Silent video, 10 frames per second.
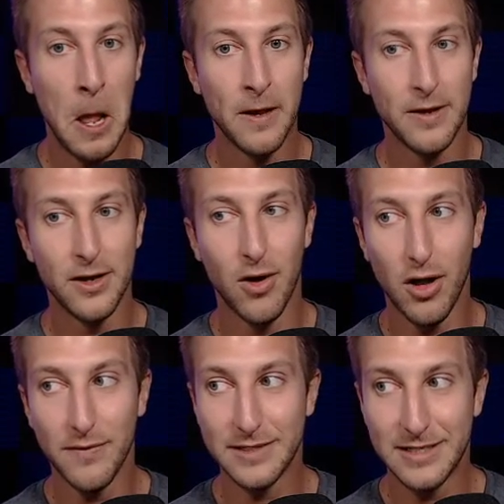You know, all
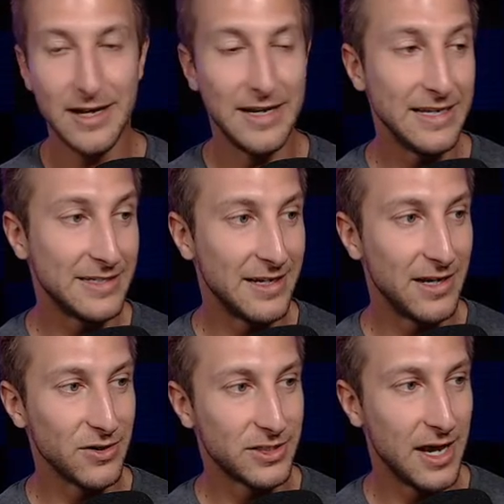of a sudden he's sitting
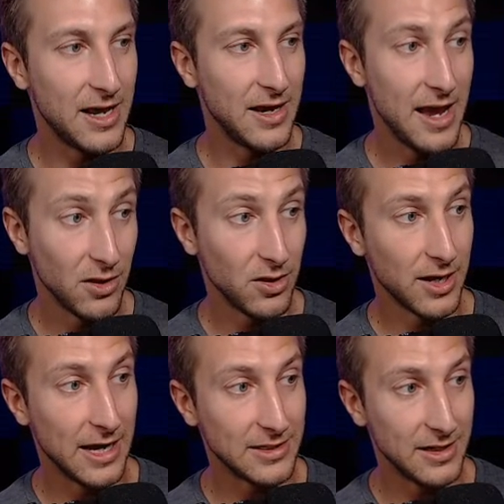here saying, hey, look,
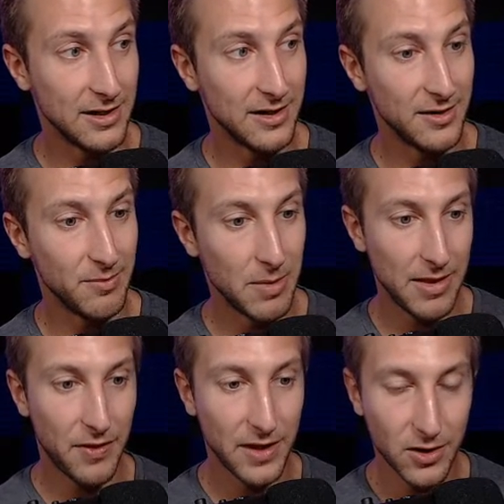guys, remember
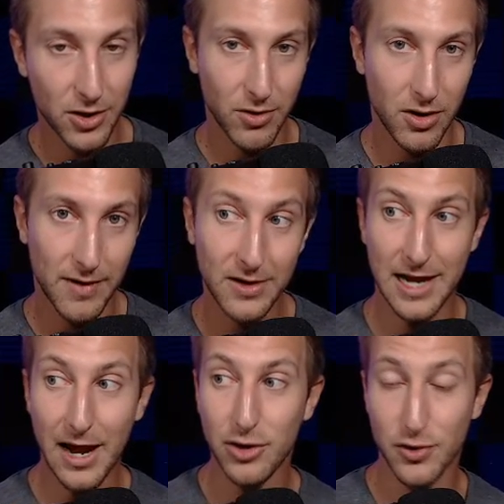that thing called coronavirus?
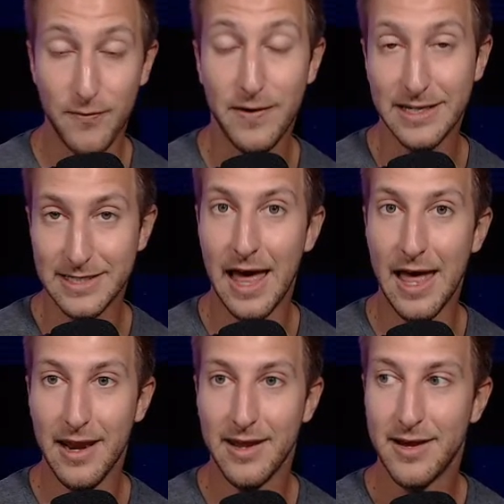I also fixed
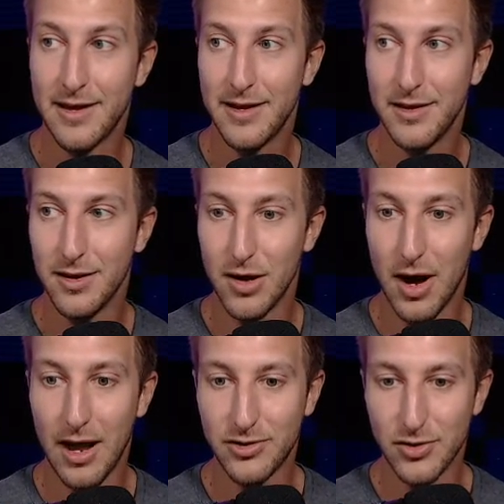that. You know, so